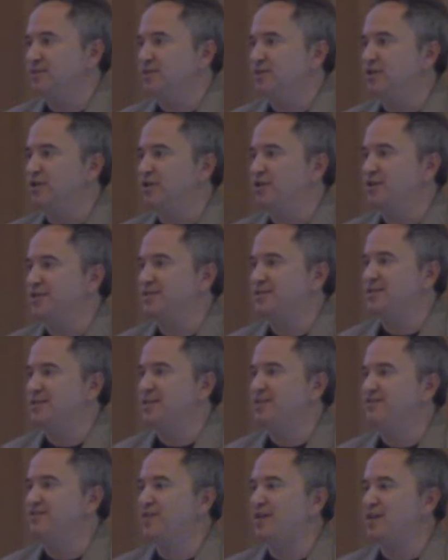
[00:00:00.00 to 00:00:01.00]
And
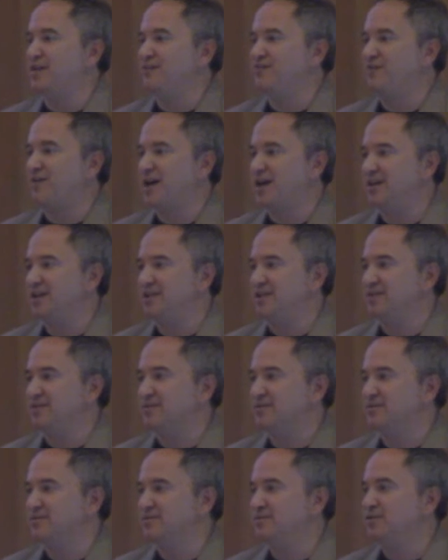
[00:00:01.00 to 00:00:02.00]
see if they can find
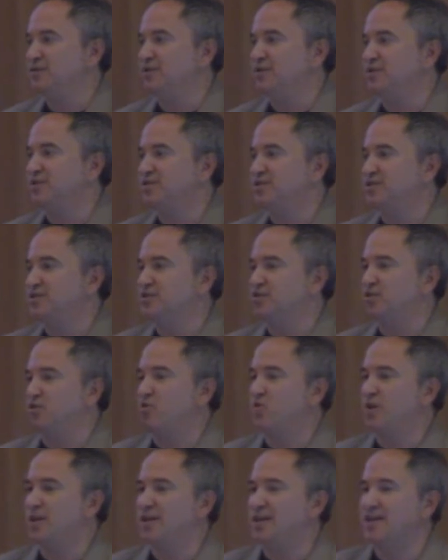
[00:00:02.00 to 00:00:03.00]
it. It's a
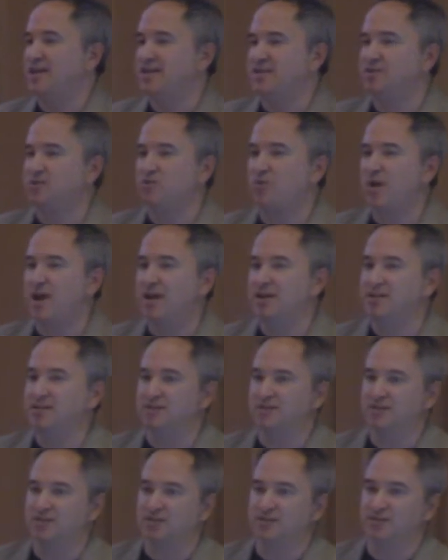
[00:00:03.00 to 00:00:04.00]
quick, easy way
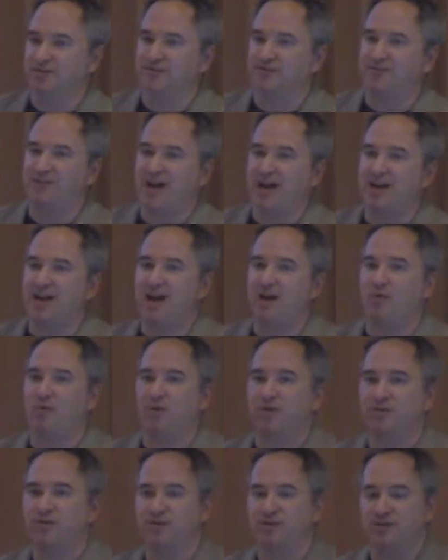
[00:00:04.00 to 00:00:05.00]
to find
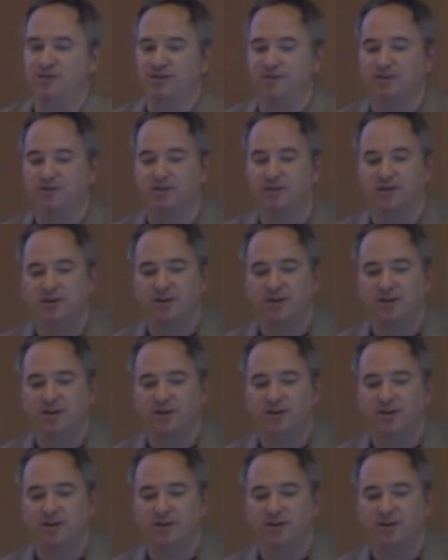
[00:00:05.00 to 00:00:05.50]
out whether your